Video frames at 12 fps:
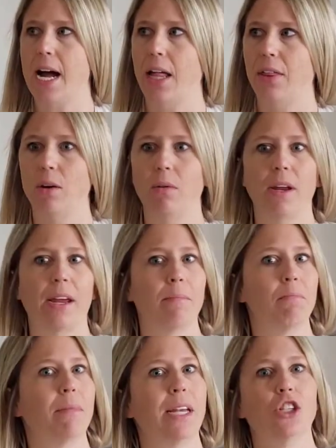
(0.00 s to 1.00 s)
then it
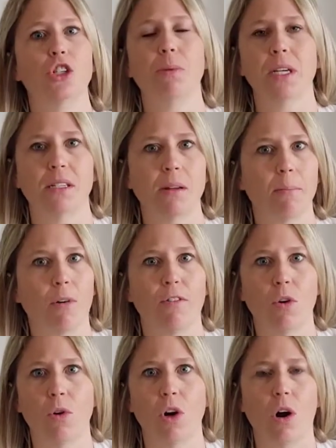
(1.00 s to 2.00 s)
may just be a simple
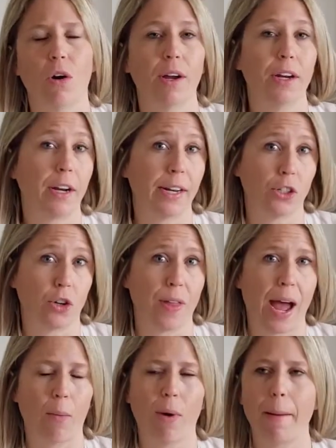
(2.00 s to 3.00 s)
phone call and an answer
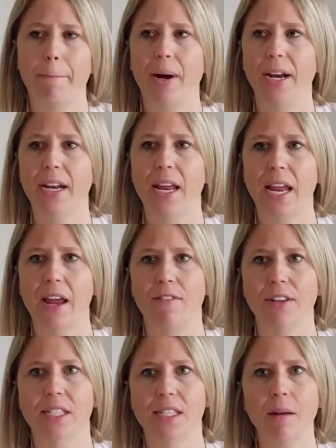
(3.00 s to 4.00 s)
that way. But if
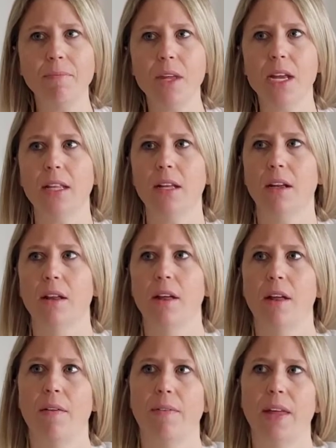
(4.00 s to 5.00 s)
it's something
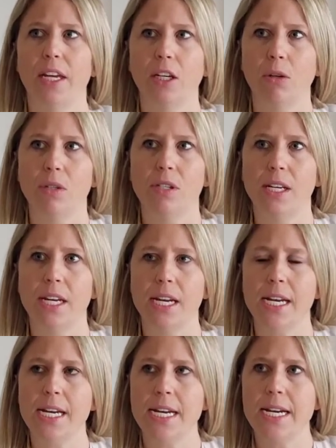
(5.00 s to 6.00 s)
that you
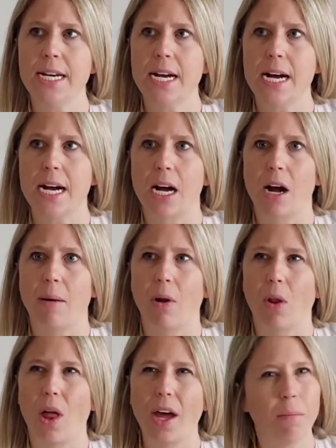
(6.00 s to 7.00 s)
see a
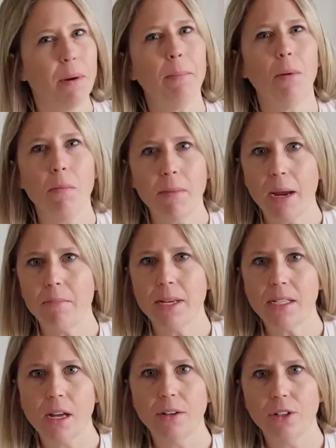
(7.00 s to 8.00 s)
lot of people may
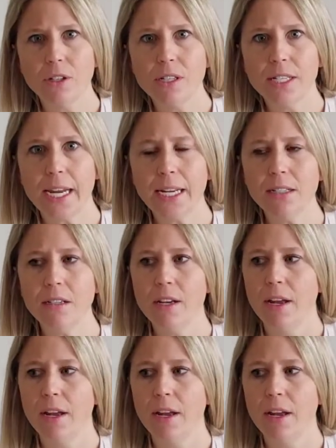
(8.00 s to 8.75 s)
misunderstand,